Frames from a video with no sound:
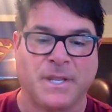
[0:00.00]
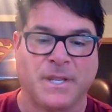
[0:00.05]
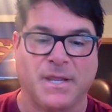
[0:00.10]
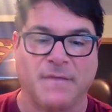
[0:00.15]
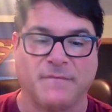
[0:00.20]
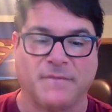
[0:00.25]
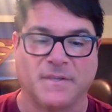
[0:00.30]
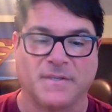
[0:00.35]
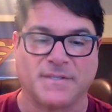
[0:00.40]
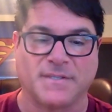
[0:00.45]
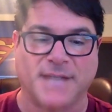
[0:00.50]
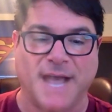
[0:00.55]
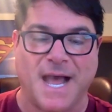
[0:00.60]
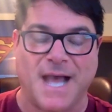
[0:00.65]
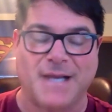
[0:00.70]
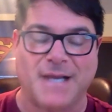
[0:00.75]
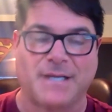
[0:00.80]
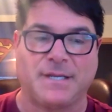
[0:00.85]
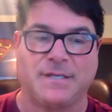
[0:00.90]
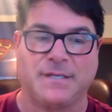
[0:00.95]
If the
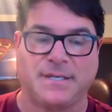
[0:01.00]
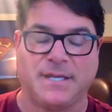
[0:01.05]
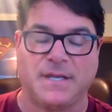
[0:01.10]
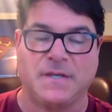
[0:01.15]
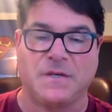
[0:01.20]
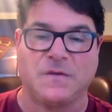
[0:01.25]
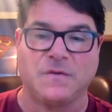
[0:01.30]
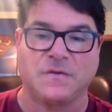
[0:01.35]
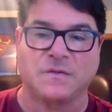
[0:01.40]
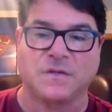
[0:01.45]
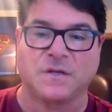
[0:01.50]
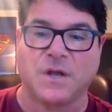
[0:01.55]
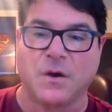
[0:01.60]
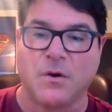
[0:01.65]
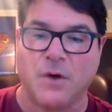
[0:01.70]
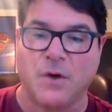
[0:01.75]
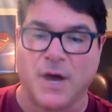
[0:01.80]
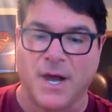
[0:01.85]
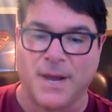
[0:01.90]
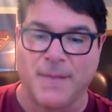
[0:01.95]
stock continues to
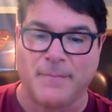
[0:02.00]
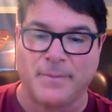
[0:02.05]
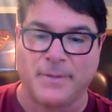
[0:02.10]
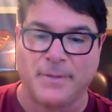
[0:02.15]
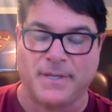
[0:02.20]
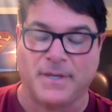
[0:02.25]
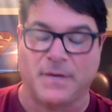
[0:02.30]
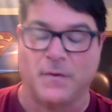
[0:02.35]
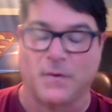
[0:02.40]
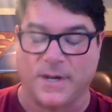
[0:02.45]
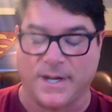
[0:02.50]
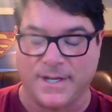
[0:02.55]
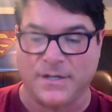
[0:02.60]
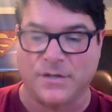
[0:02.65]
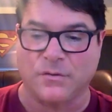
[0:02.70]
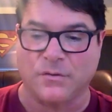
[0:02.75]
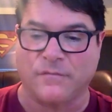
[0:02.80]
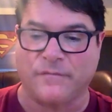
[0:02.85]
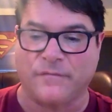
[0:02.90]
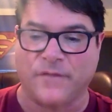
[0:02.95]
go up or in
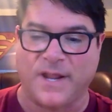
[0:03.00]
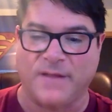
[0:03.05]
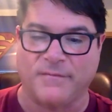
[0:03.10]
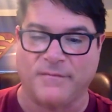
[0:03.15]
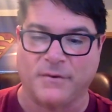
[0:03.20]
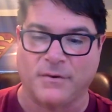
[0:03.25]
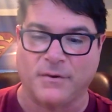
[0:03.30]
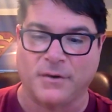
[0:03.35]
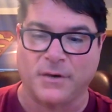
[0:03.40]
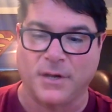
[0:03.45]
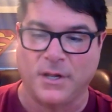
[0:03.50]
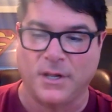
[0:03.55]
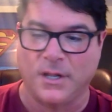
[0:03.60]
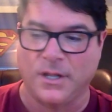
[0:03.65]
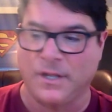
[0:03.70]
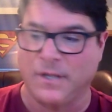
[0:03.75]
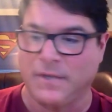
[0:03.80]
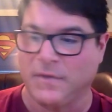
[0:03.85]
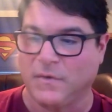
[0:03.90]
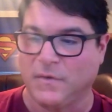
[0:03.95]
your favor,
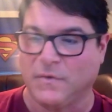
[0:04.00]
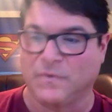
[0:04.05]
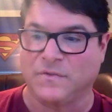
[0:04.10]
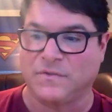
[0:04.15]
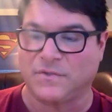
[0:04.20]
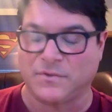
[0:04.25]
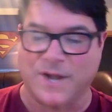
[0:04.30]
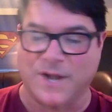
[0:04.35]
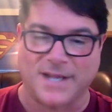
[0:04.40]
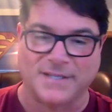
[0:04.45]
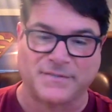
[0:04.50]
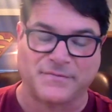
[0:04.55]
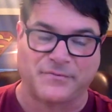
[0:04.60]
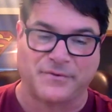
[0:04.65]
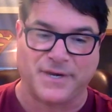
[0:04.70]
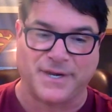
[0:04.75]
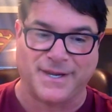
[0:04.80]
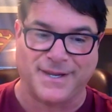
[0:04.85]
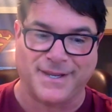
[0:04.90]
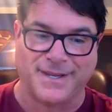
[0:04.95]
you're
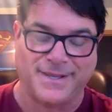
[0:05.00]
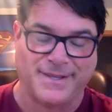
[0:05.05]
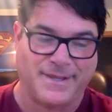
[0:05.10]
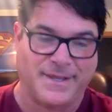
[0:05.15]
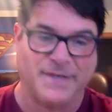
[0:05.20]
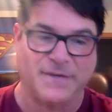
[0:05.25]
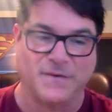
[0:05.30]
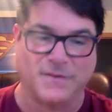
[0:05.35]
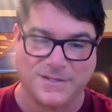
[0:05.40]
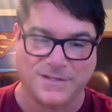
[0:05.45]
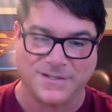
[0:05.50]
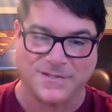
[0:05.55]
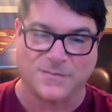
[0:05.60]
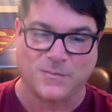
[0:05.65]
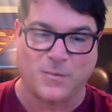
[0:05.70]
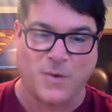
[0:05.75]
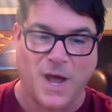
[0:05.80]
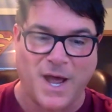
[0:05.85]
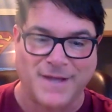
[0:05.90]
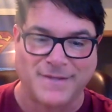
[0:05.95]
stress-free and you can
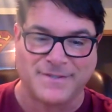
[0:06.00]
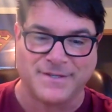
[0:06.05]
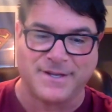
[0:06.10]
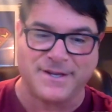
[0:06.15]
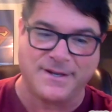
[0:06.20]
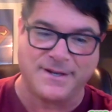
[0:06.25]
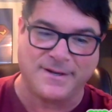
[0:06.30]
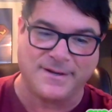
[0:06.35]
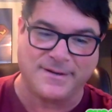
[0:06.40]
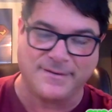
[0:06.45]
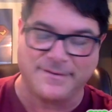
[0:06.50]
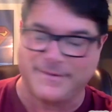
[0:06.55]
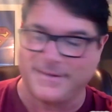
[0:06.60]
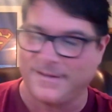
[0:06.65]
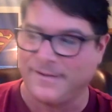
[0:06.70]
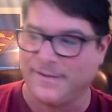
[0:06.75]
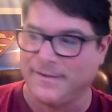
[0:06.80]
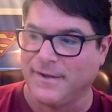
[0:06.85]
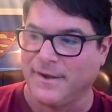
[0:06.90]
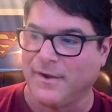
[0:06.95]
just watch it and
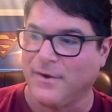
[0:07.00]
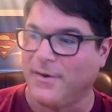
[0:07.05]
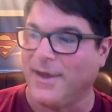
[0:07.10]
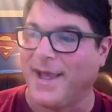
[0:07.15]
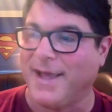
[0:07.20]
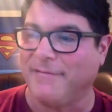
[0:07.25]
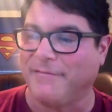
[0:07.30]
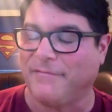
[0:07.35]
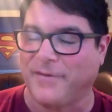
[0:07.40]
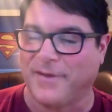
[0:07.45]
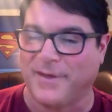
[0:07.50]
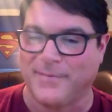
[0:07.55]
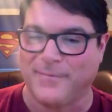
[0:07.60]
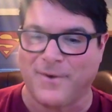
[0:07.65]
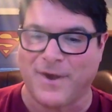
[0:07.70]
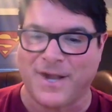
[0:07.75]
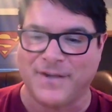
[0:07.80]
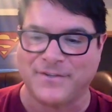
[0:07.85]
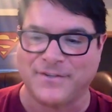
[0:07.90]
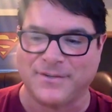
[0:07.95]
have fun
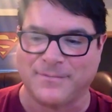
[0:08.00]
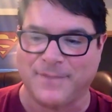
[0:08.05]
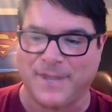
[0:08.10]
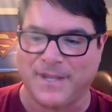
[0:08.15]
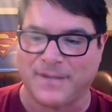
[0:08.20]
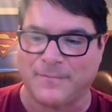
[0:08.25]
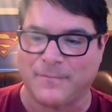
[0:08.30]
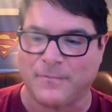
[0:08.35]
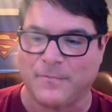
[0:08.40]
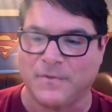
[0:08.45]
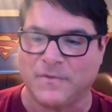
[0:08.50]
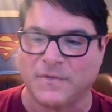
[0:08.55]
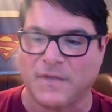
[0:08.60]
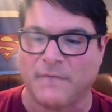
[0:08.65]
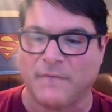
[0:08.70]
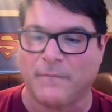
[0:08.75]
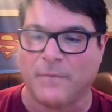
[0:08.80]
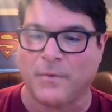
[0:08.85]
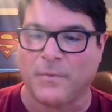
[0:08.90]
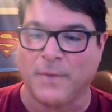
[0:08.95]
watching, make
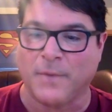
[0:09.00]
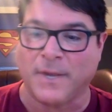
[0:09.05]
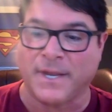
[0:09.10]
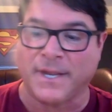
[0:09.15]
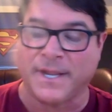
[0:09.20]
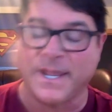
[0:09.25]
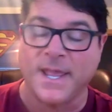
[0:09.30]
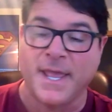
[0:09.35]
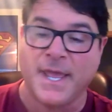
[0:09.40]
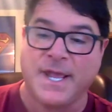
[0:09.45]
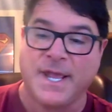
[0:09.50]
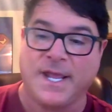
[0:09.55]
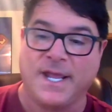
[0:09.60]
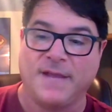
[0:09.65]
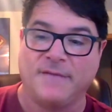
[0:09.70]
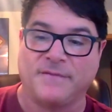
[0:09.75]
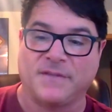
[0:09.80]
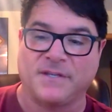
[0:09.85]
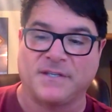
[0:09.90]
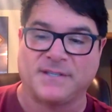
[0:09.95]
yourself more money.
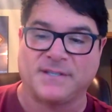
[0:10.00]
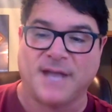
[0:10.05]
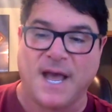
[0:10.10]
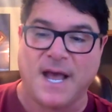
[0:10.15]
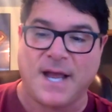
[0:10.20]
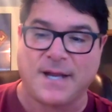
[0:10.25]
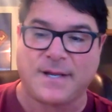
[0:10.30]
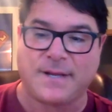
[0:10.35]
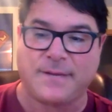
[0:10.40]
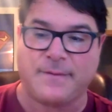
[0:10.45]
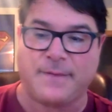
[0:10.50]
If the stock